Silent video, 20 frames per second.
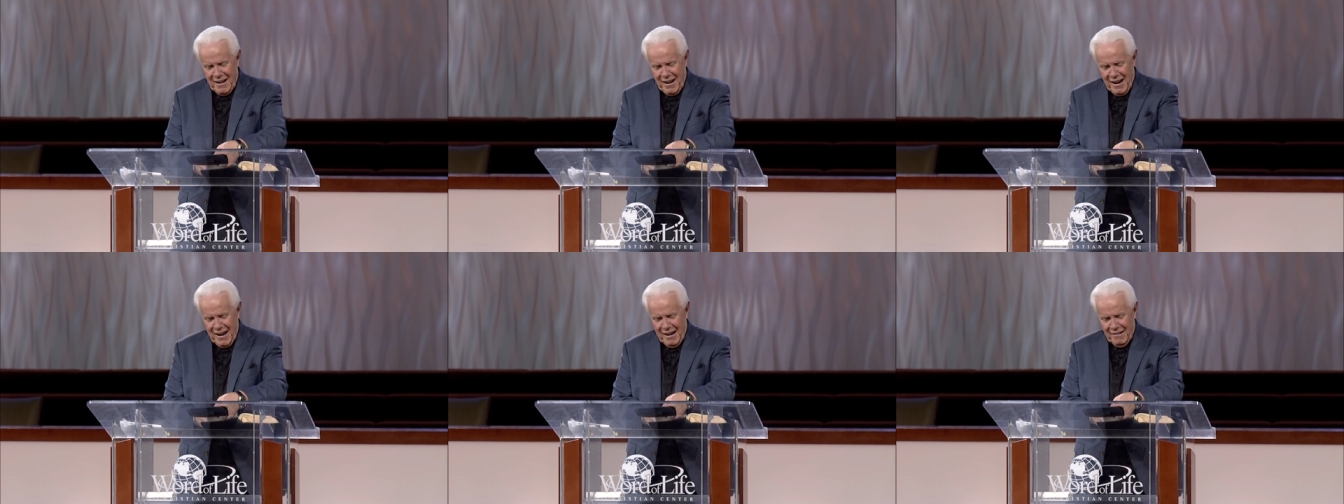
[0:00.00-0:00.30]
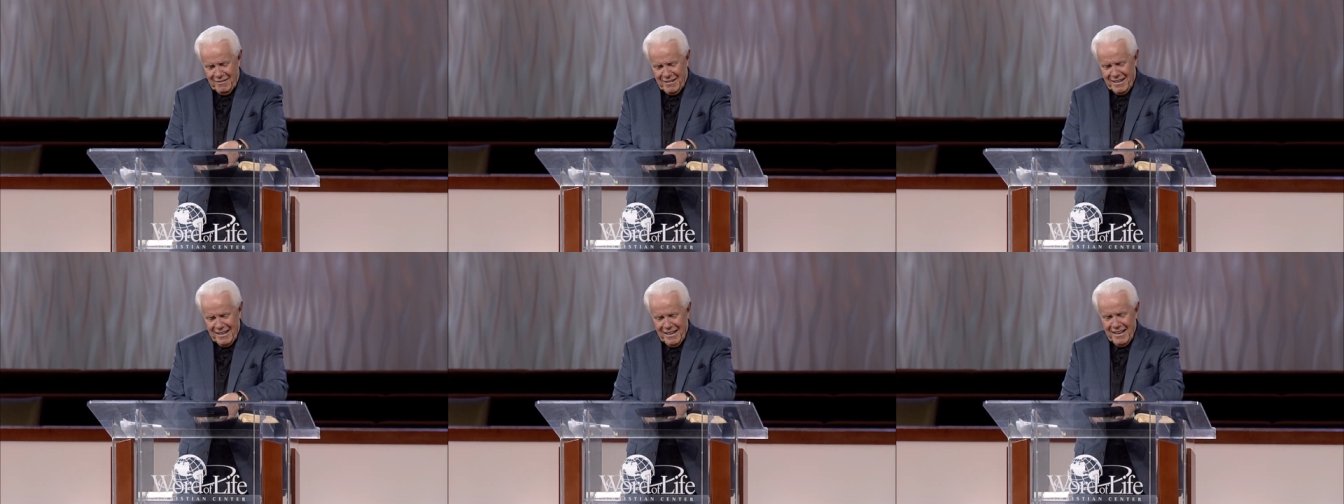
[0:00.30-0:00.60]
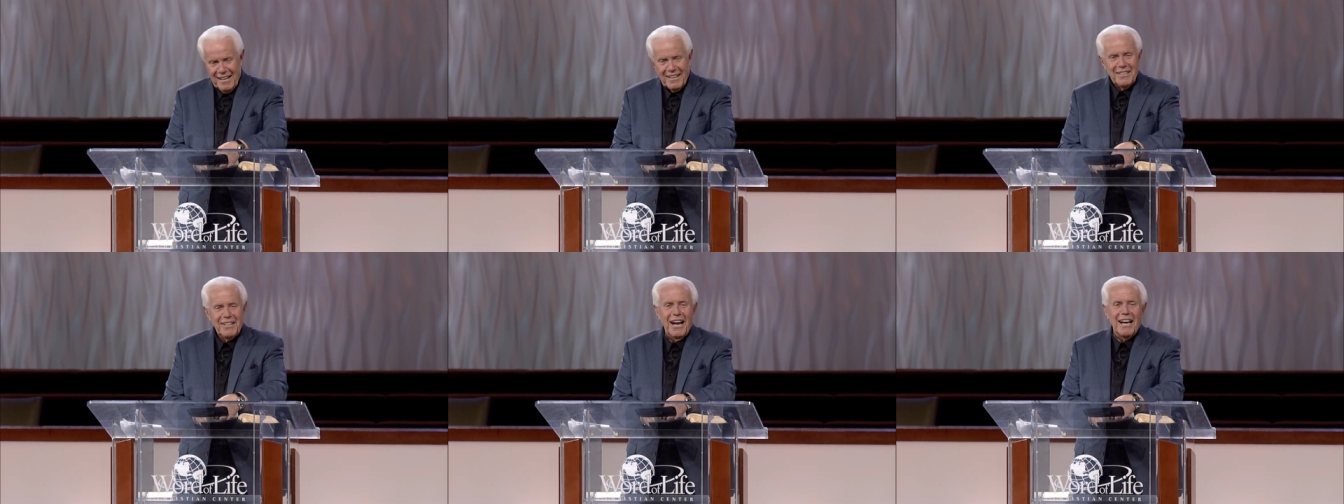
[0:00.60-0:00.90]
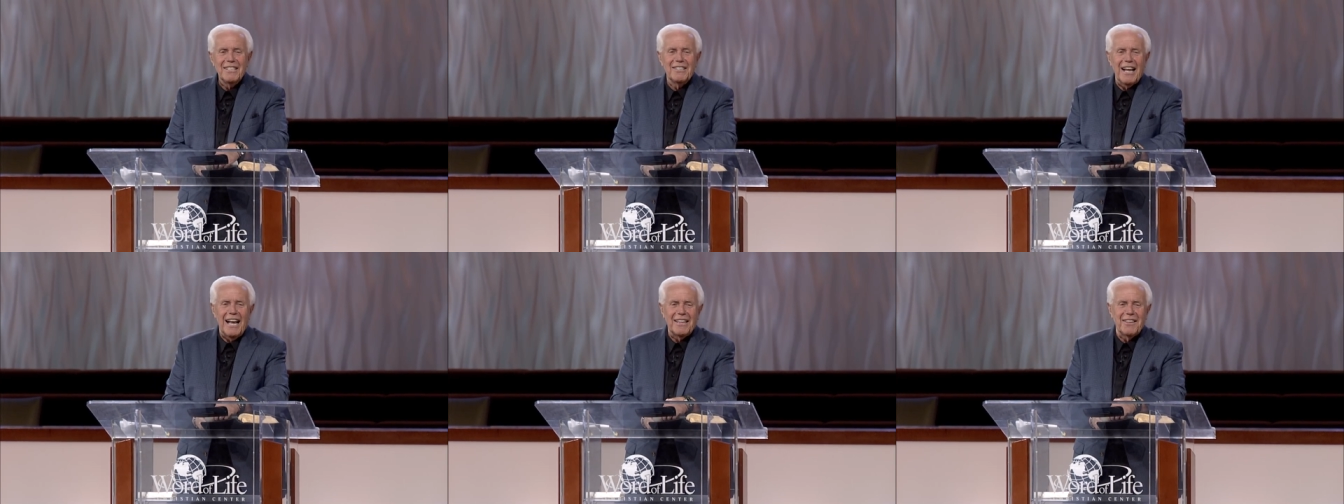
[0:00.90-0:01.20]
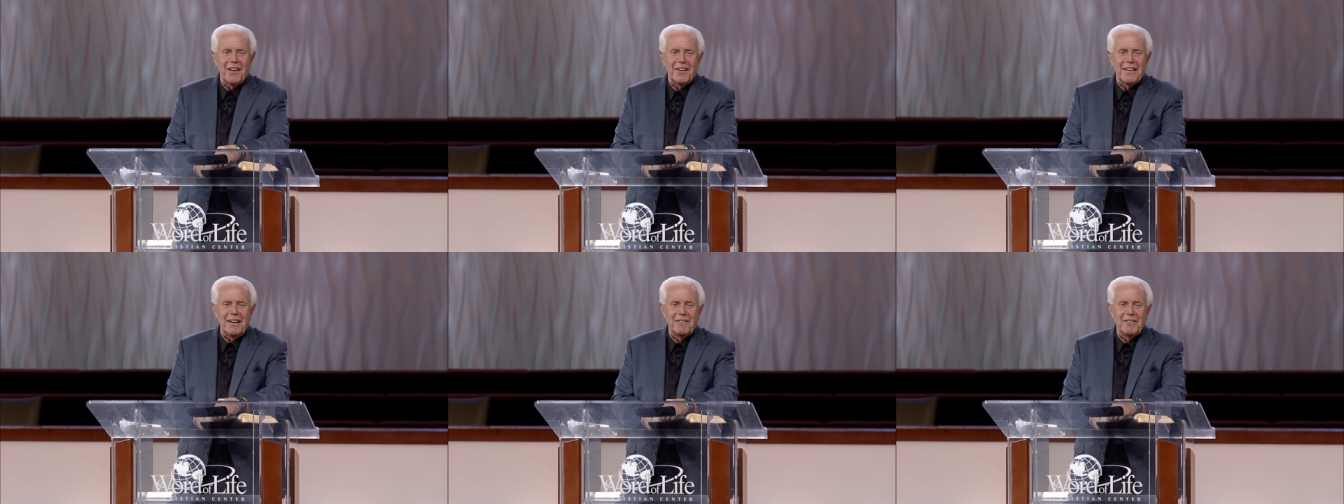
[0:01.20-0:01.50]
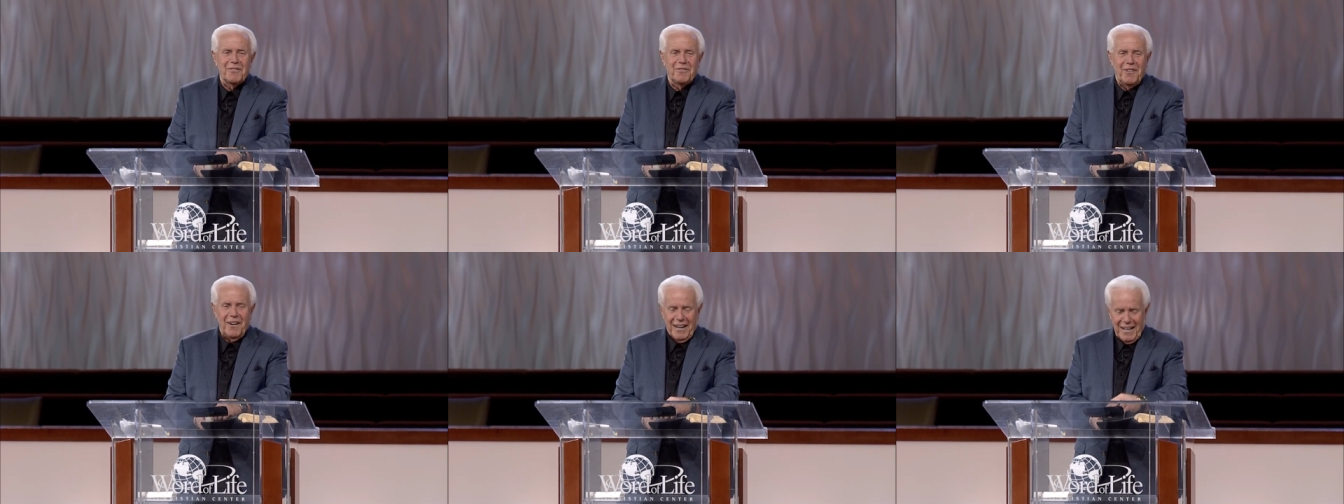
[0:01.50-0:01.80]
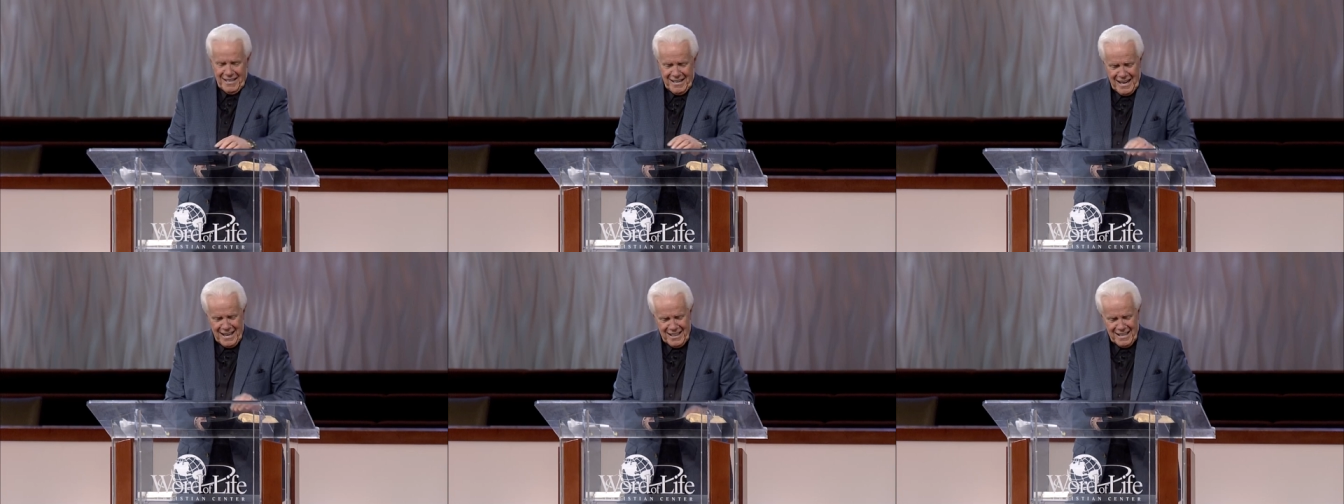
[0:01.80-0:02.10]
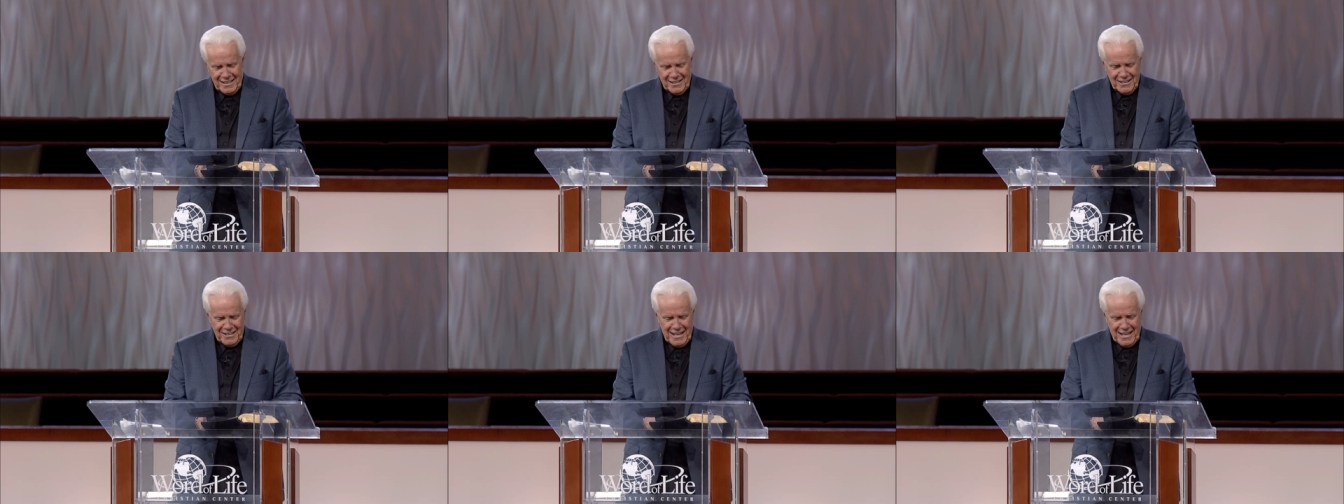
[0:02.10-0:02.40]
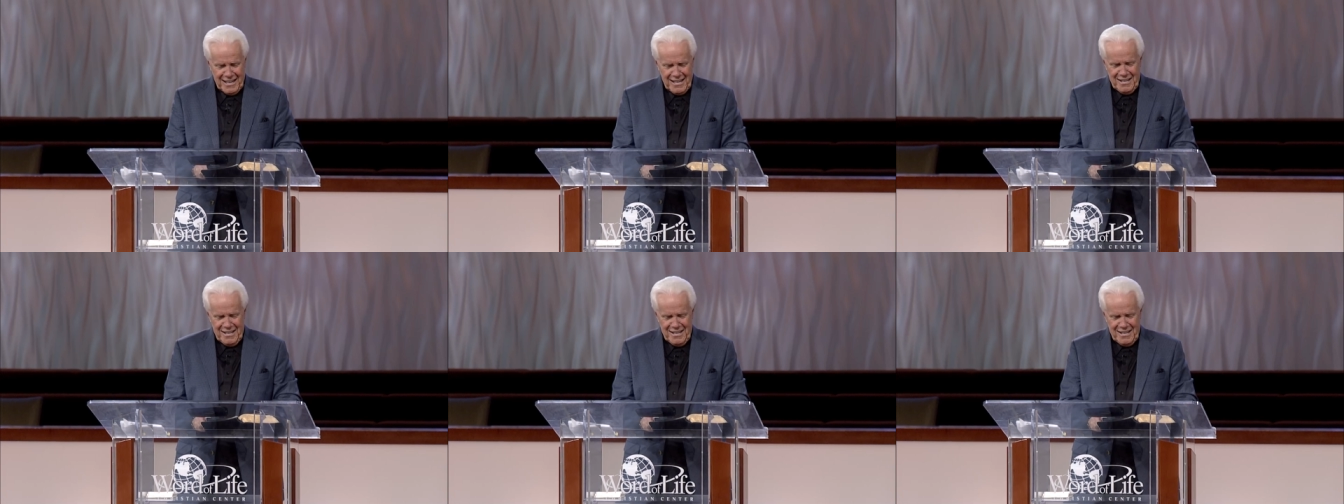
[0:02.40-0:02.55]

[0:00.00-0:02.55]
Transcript: no, i I, thought that was funny, Kathy. Just said,